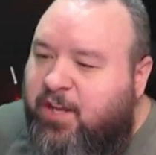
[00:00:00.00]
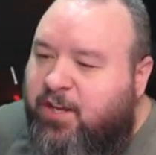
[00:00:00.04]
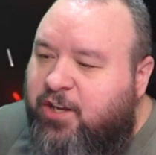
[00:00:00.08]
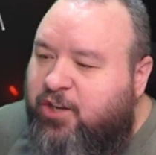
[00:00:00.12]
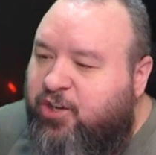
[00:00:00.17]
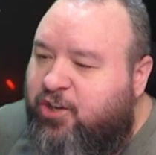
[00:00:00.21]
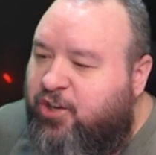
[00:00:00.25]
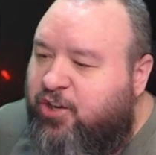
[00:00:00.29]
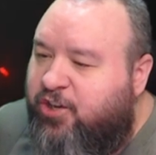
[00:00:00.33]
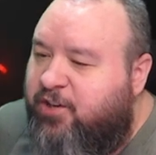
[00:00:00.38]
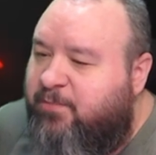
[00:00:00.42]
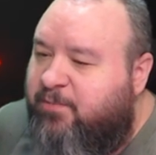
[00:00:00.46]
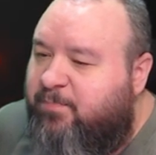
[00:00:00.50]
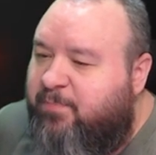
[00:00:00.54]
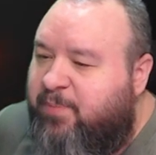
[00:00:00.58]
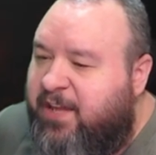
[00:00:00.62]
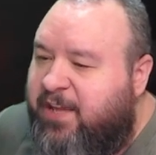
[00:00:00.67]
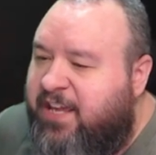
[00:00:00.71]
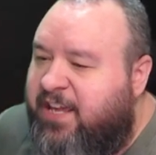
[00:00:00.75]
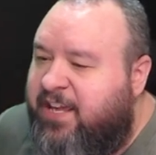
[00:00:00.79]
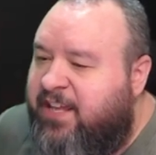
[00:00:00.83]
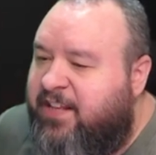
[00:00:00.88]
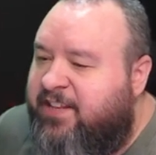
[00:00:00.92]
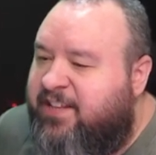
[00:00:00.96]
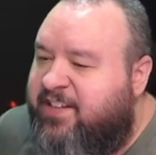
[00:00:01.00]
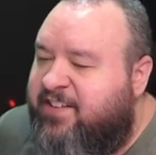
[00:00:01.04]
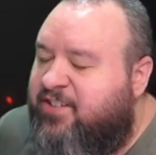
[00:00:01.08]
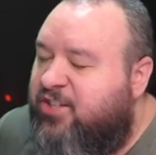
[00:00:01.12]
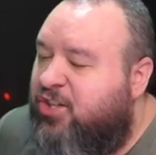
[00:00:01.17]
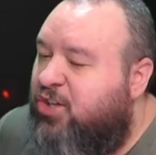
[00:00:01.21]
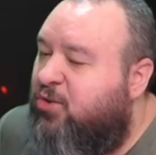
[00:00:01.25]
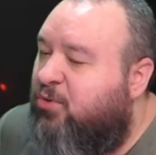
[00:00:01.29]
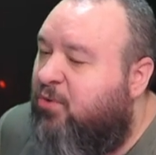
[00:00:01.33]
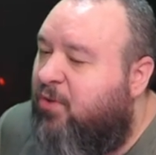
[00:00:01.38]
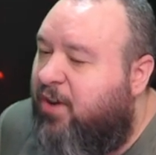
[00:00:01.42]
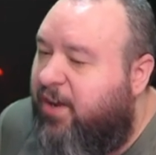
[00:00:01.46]
Could be
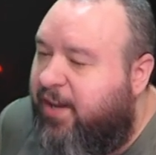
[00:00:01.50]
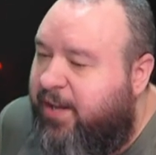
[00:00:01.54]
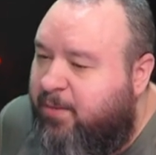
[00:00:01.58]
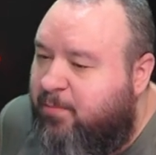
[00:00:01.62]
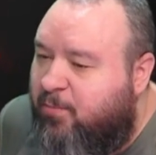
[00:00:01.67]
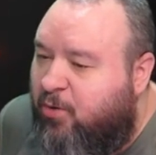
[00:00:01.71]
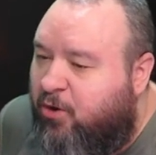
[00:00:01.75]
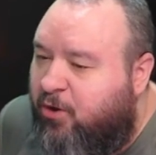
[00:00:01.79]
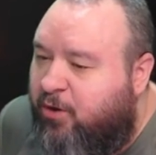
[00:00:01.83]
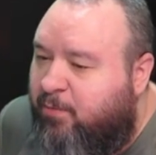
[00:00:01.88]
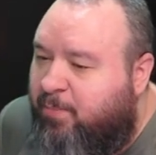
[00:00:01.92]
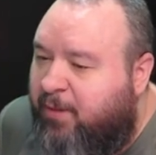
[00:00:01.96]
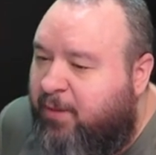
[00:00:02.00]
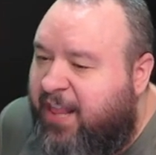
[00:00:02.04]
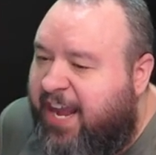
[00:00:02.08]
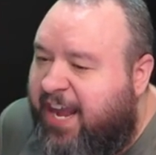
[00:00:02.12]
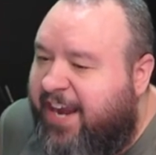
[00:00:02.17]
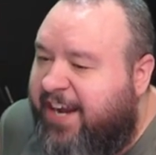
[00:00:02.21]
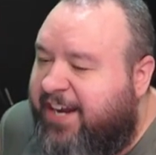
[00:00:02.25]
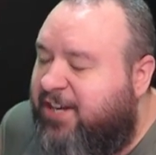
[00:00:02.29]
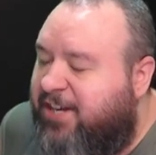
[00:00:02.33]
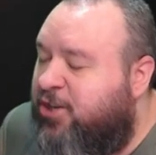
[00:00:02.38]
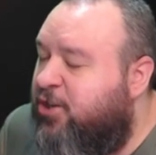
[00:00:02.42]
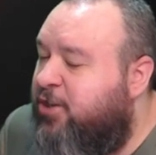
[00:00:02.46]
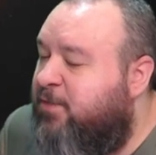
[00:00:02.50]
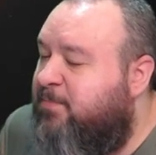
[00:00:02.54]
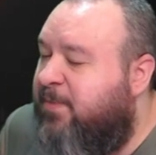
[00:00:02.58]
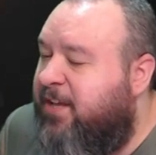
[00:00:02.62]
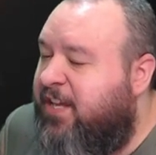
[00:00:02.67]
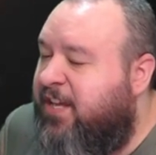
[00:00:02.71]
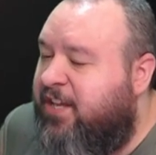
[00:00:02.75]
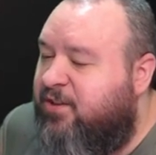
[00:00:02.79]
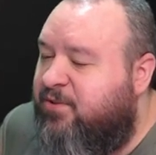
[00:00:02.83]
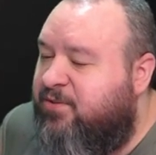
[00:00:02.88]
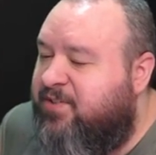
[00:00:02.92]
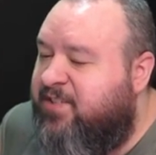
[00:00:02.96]
destroying more black, could
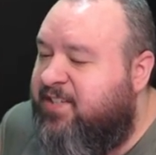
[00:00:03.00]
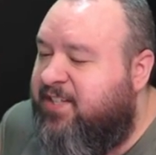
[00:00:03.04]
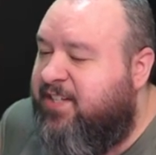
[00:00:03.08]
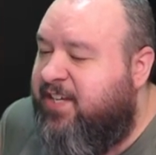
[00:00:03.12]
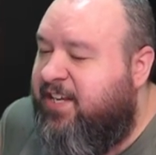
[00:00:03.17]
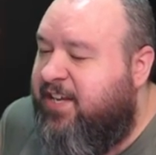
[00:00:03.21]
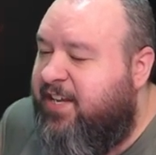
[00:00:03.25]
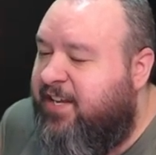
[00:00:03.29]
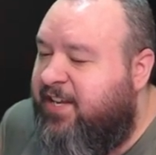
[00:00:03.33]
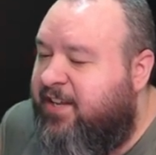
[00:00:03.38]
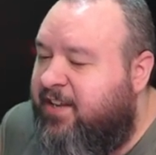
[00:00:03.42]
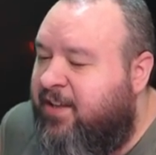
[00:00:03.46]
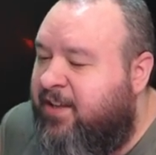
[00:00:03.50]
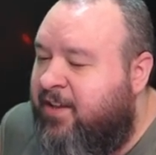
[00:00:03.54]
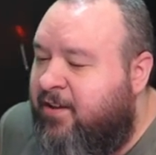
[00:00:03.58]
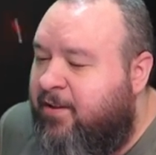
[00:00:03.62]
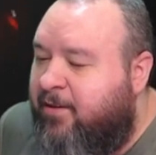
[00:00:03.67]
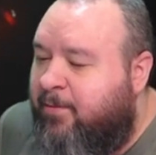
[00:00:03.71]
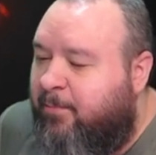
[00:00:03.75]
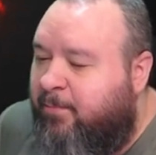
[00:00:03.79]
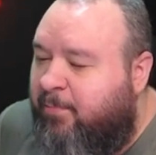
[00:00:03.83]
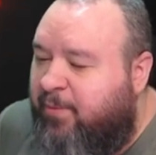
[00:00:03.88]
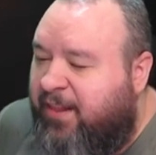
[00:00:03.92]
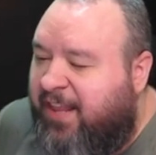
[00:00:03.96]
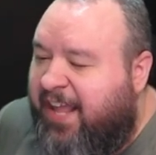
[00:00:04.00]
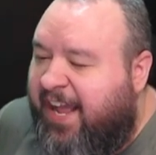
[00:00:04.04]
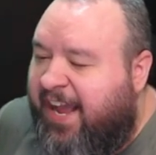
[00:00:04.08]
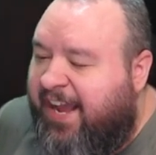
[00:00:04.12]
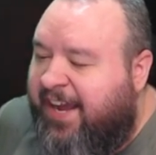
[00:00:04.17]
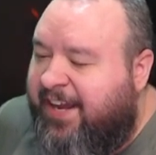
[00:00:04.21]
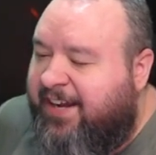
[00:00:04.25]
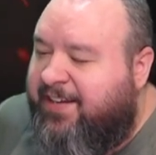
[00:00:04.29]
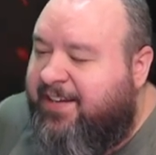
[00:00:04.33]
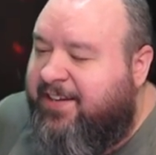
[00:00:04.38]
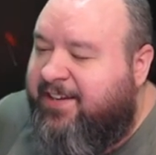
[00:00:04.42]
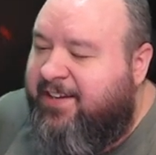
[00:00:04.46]
be using
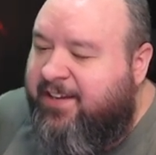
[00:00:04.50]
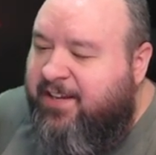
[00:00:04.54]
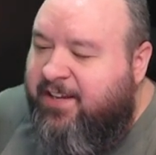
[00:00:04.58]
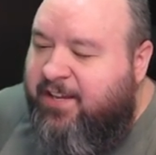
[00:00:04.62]
black